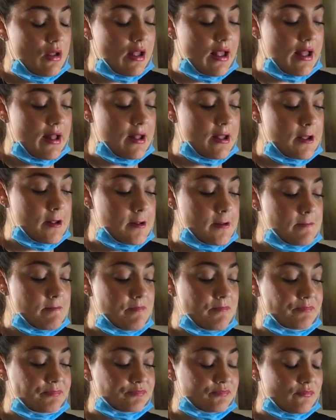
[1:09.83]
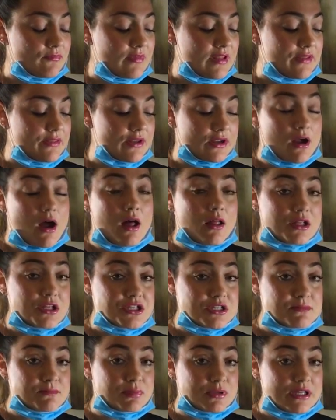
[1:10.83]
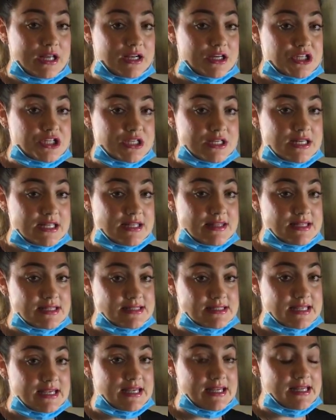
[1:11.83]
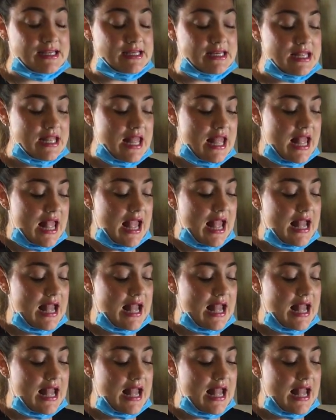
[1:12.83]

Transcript: the collagen production in the skin,